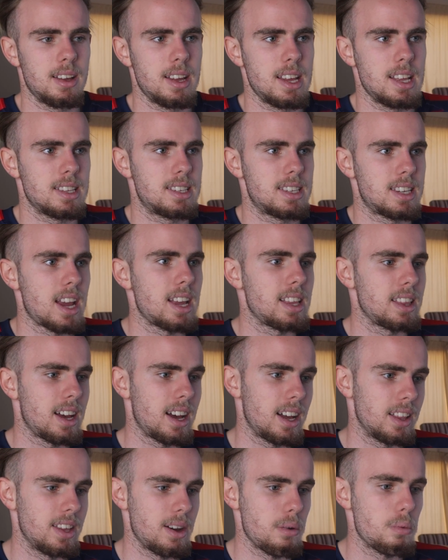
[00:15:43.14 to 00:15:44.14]
In saying
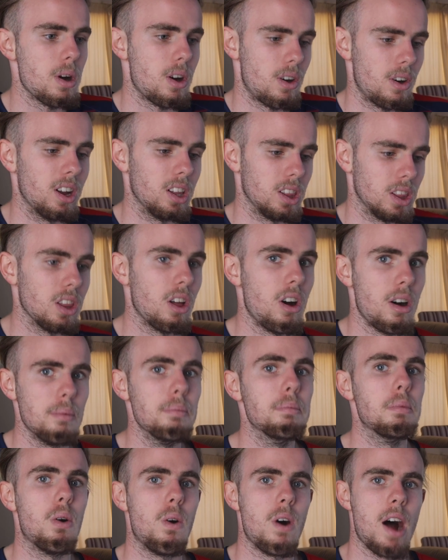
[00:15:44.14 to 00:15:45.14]
that, there were a
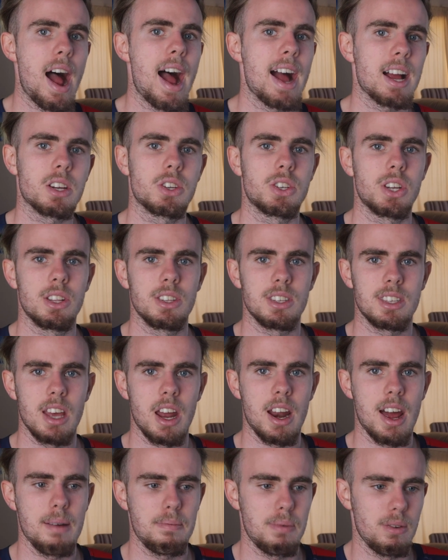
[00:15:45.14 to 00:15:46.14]
lot more actions
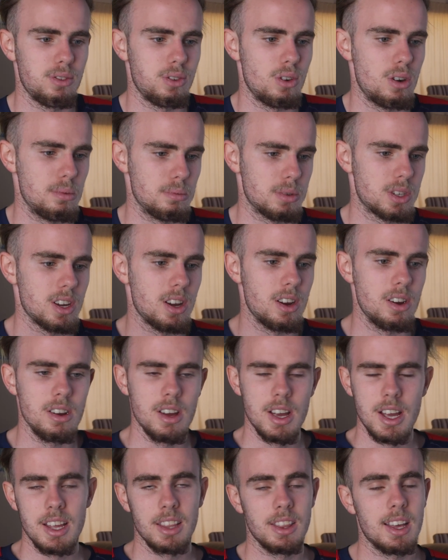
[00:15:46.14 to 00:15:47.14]
that I performed, so
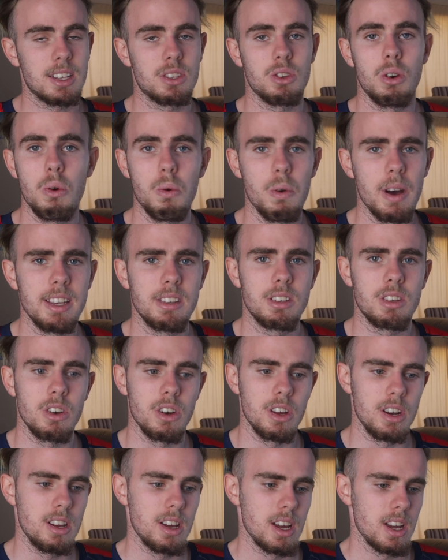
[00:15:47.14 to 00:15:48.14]
that's always
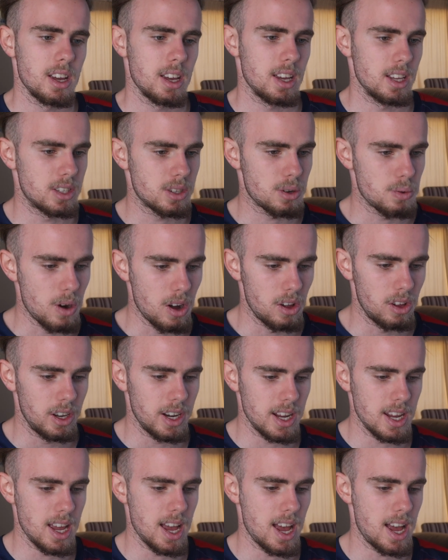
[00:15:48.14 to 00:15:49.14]
good. It's
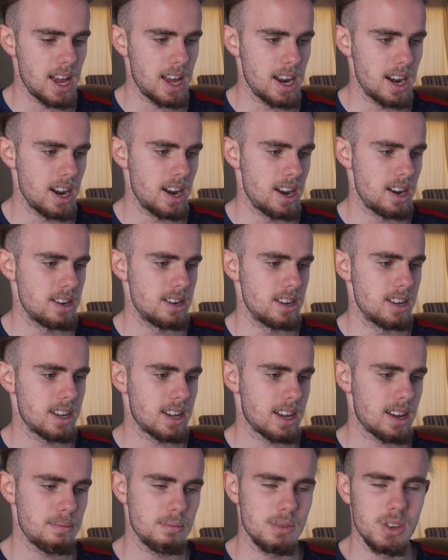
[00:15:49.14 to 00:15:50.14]
quality, and
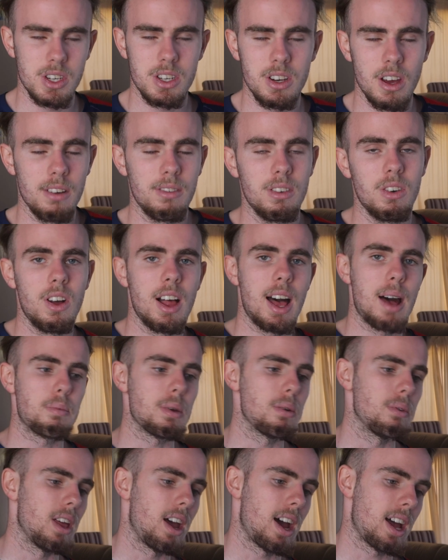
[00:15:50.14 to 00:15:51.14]
I'm just overall
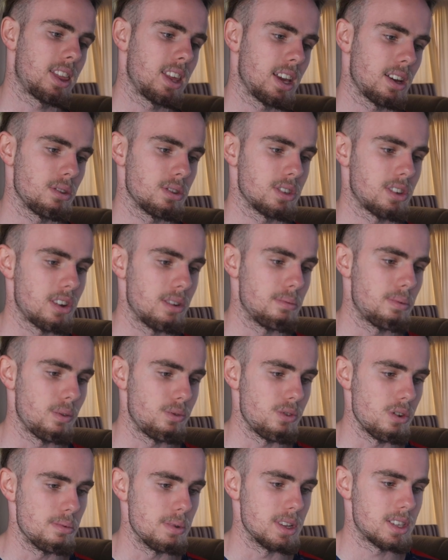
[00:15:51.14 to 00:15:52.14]
happy with it. I think it was a good
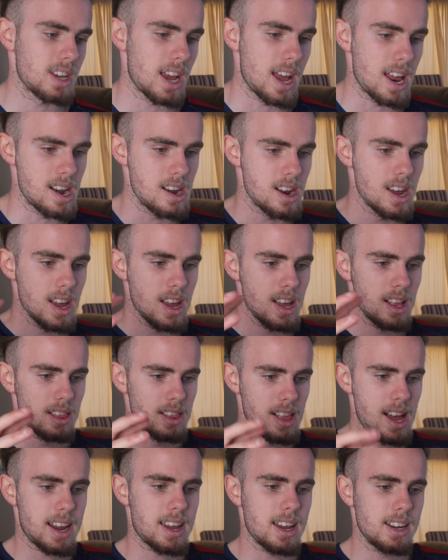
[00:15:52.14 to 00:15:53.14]
performance, and
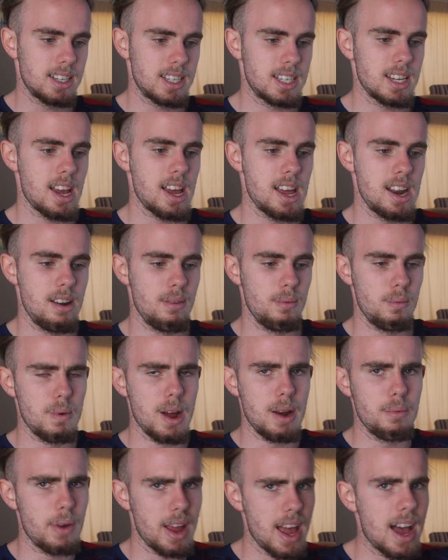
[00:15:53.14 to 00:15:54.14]
like I said,
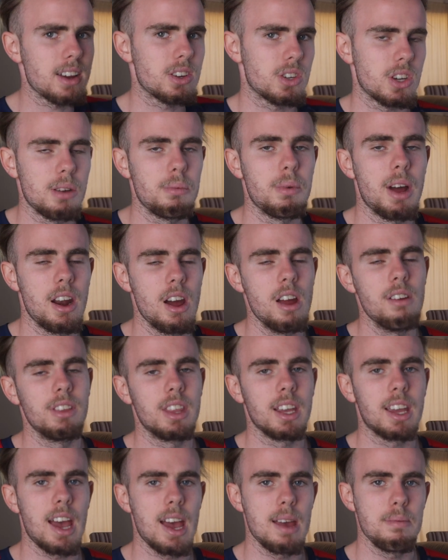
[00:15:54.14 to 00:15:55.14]
when we actually went over
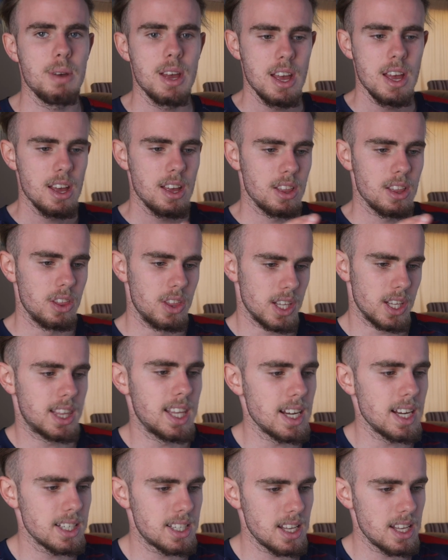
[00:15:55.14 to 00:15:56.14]
the game, the
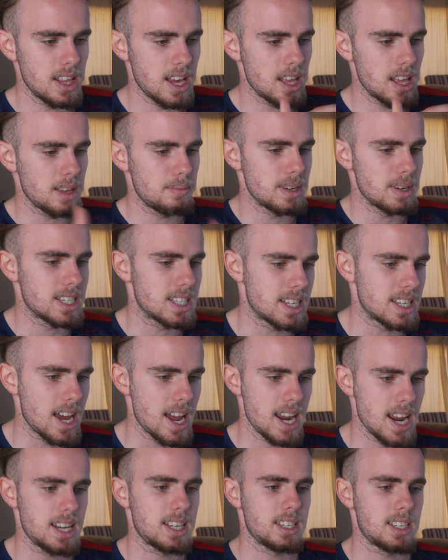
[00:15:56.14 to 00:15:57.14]
things in there, the
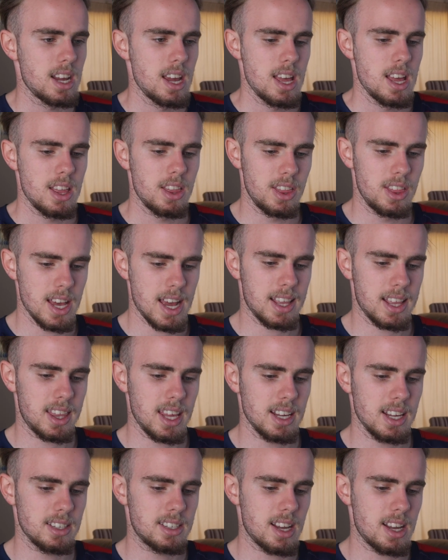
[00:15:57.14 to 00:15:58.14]
mistakes, they're
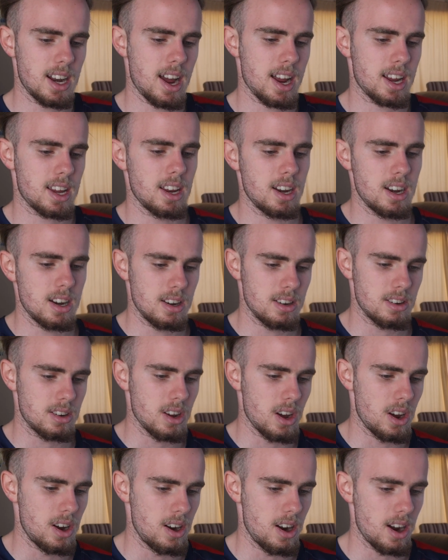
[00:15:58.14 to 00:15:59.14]
things that I can
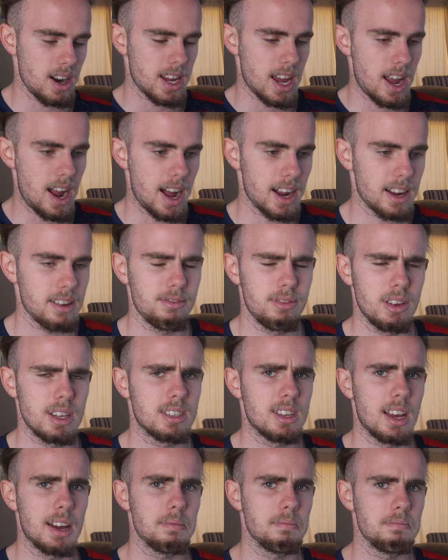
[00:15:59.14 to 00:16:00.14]
go, okay, I can
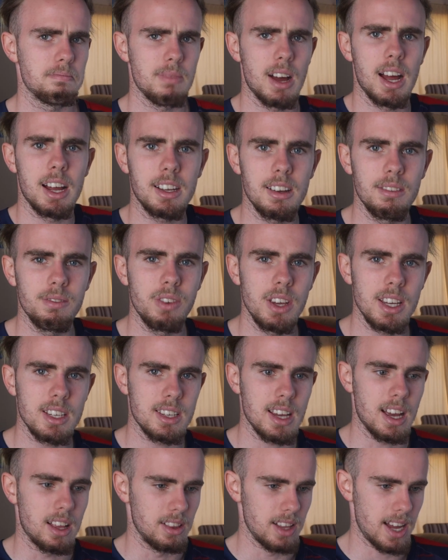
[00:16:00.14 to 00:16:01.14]
fix that. I can fix
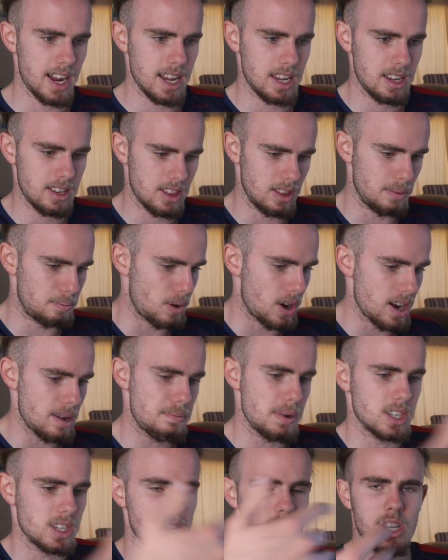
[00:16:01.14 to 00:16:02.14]
that. Like the body
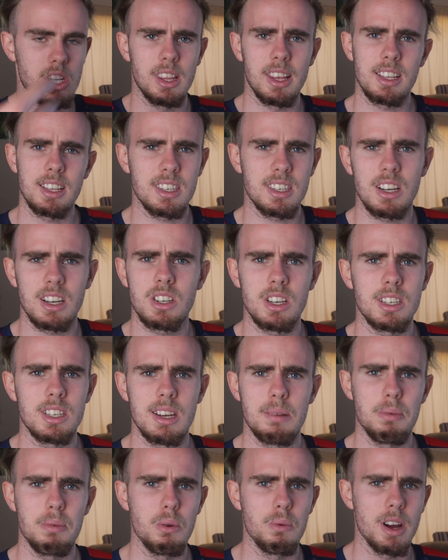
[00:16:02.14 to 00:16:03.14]
position, such a
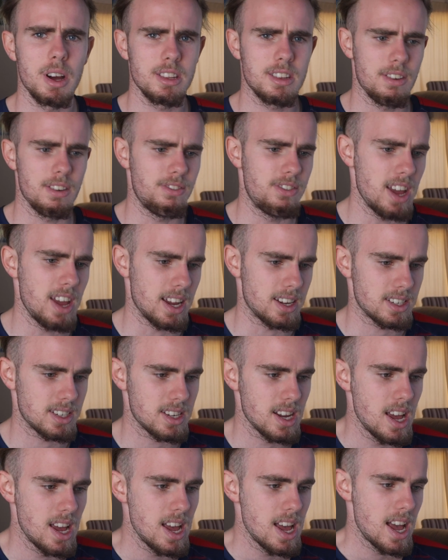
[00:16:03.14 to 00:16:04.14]
simple one to
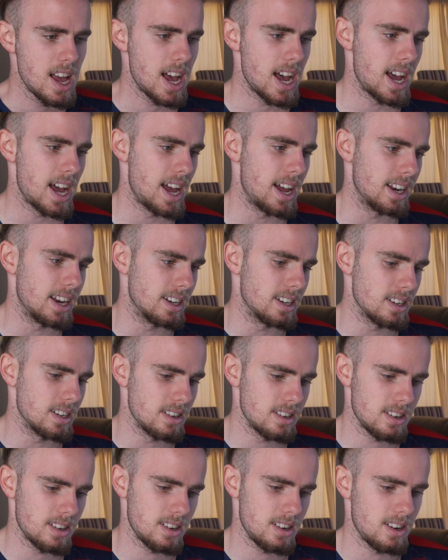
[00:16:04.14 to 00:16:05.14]
fix, and
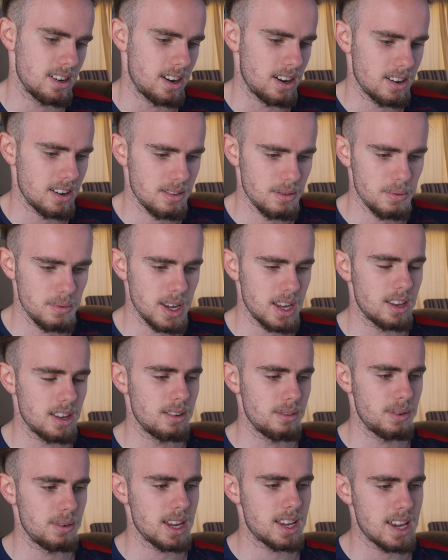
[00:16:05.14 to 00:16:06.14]
you know,
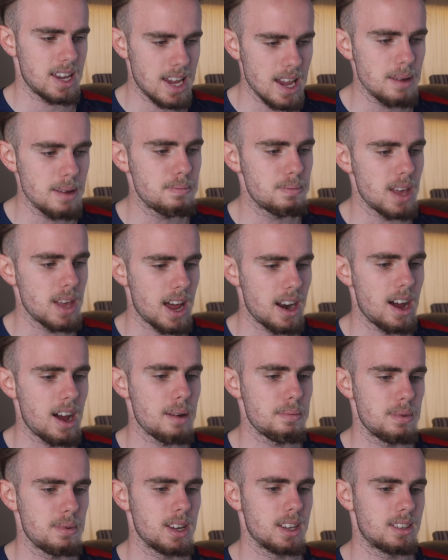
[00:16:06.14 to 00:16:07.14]
we keep that
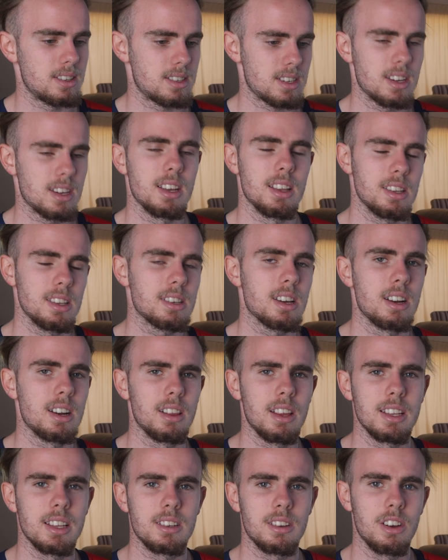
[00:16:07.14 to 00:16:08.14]
up, it's going to
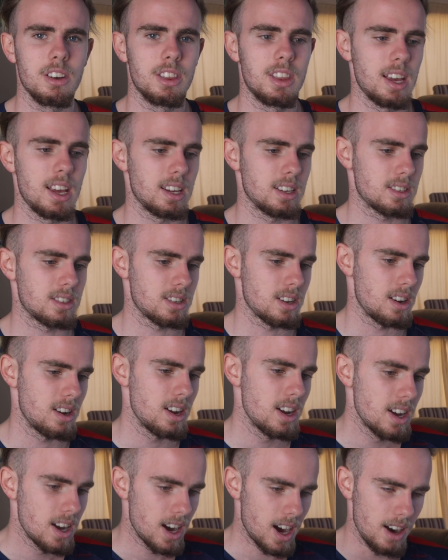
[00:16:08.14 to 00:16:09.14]
lead to good things. So
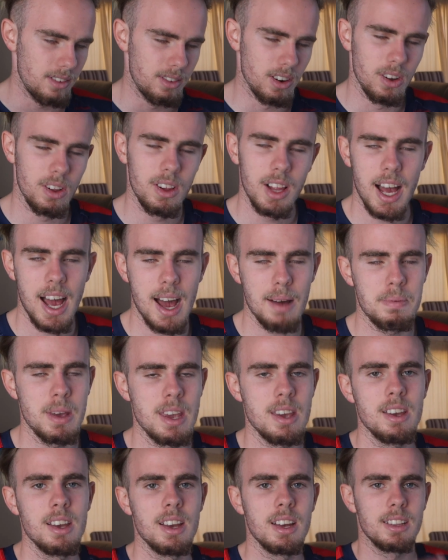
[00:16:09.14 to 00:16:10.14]
overall,
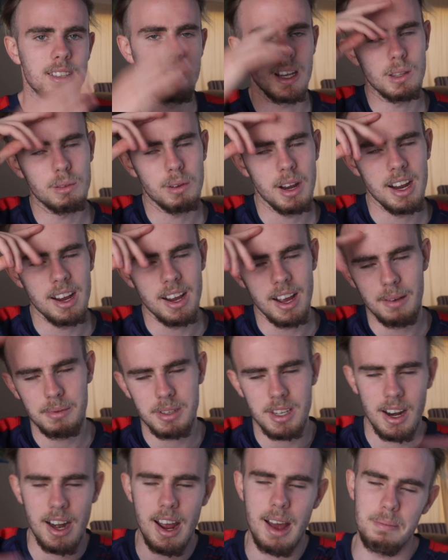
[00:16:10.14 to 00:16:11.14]
happy. 1020, I'm
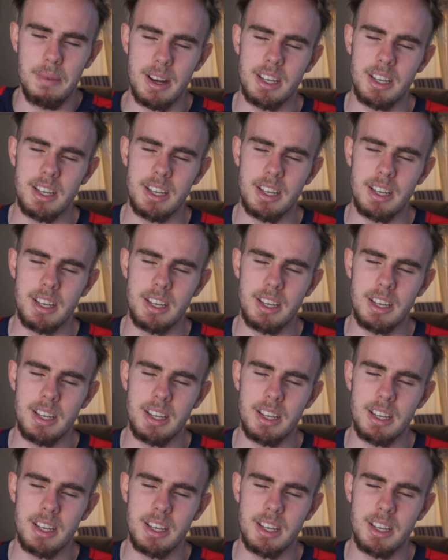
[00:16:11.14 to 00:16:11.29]
signing out.